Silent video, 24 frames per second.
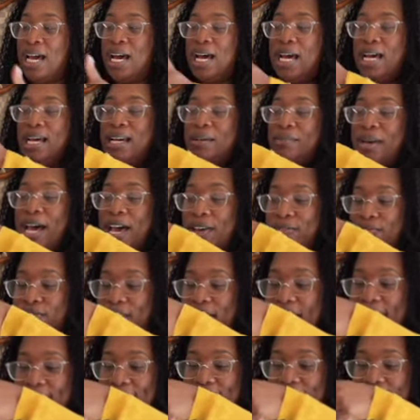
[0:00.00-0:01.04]
I
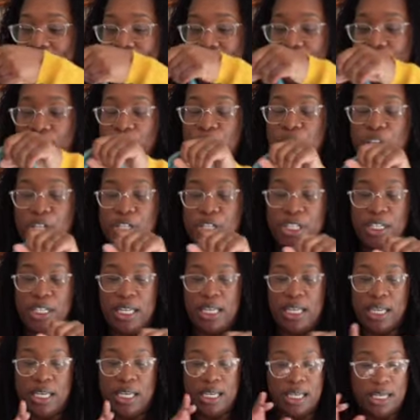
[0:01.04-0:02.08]
find that the 30
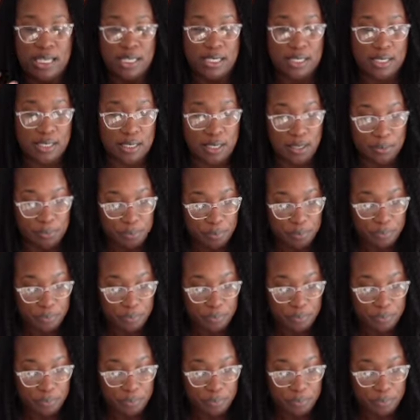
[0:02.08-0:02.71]
is